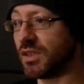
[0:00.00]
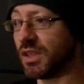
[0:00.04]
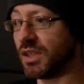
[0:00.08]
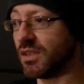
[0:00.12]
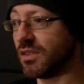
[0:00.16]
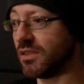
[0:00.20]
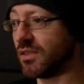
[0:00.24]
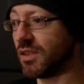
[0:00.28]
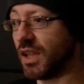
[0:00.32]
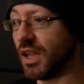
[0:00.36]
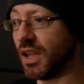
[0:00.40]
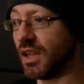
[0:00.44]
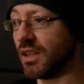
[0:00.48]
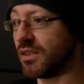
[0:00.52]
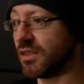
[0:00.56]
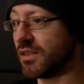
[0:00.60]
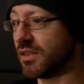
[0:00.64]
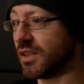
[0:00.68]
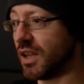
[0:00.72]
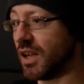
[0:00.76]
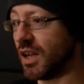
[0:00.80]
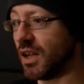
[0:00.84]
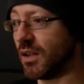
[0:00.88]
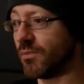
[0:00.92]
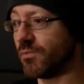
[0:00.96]
and, and
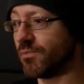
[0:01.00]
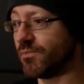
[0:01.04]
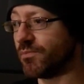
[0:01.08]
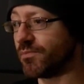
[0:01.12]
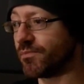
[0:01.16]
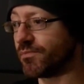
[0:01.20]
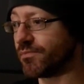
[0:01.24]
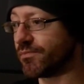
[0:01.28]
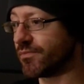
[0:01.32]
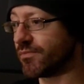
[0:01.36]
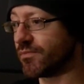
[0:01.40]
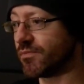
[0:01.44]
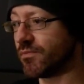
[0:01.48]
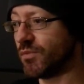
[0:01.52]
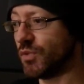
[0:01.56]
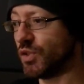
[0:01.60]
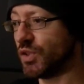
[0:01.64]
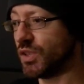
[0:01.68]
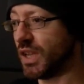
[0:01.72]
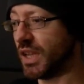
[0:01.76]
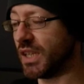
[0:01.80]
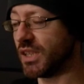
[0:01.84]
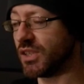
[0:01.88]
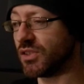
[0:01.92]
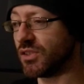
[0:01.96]
um,
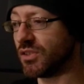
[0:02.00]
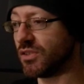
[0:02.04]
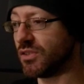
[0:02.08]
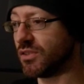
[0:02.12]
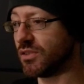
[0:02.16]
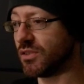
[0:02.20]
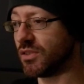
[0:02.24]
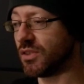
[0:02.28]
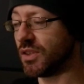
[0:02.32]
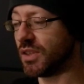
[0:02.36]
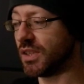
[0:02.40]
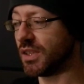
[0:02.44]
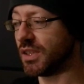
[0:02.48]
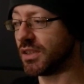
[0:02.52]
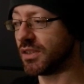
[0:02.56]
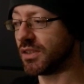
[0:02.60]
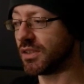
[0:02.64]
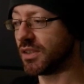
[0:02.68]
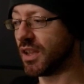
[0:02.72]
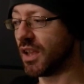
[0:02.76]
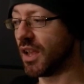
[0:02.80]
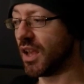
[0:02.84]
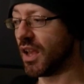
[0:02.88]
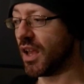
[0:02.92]
mutations and things.